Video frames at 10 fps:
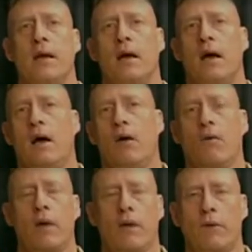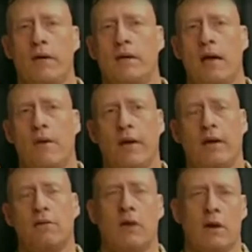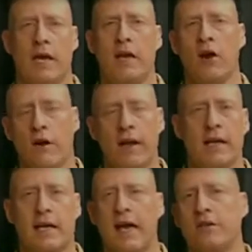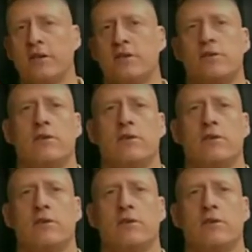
And we hear indications